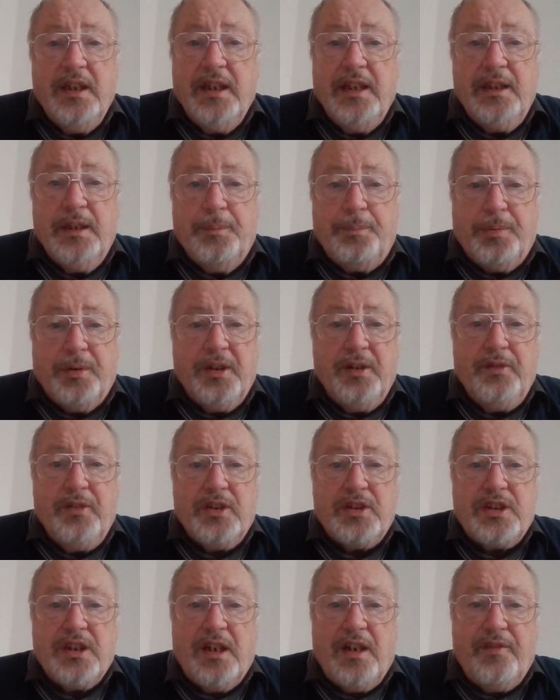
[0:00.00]
in the
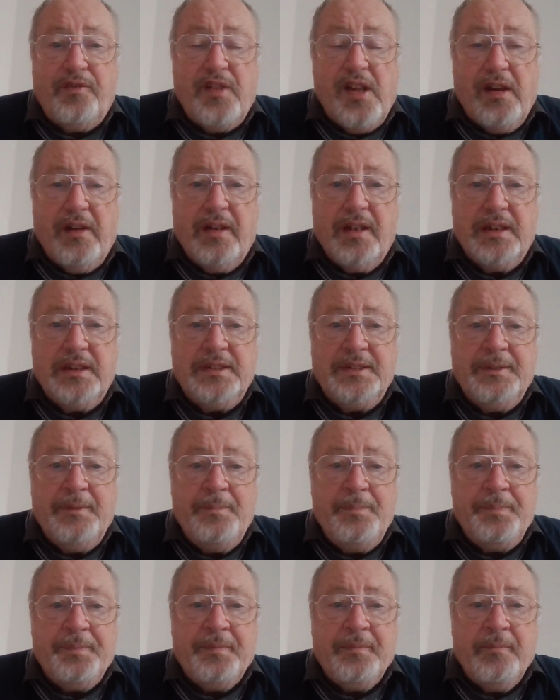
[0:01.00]
previous half
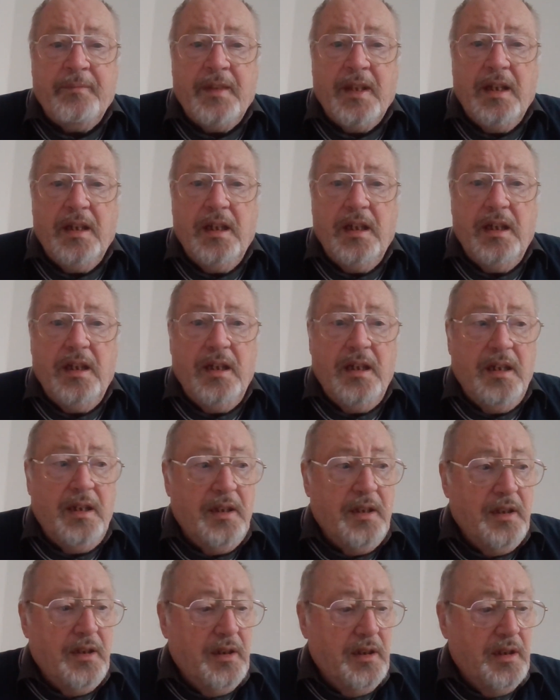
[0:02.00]
hour.
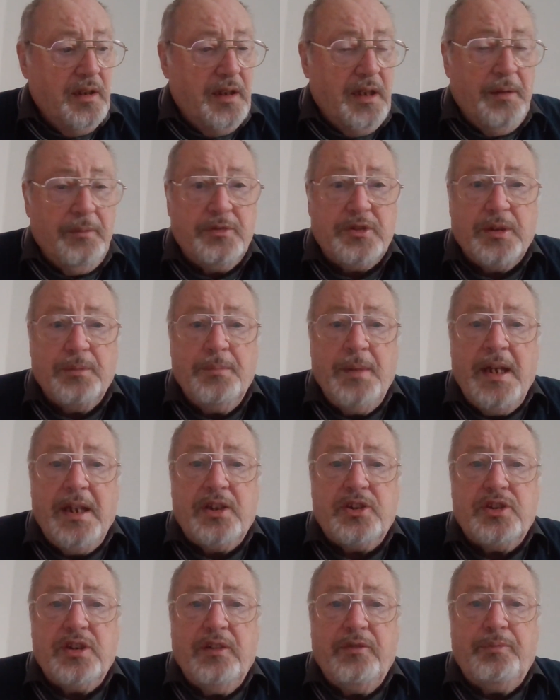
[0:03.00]
It was a
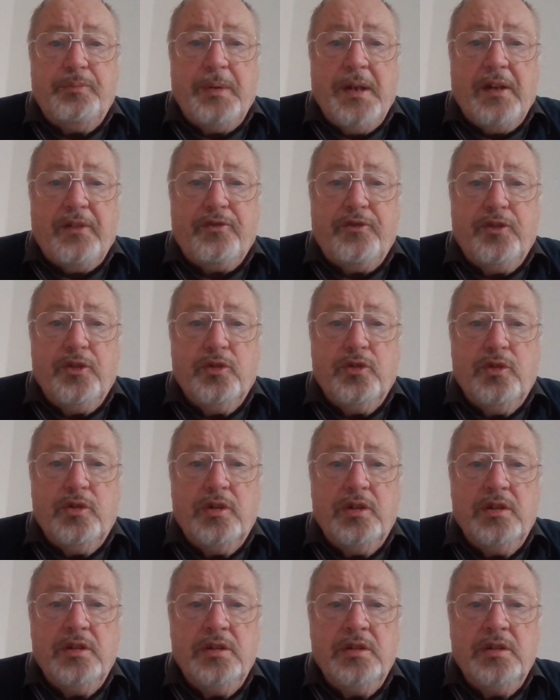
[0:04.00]
makeshift back four,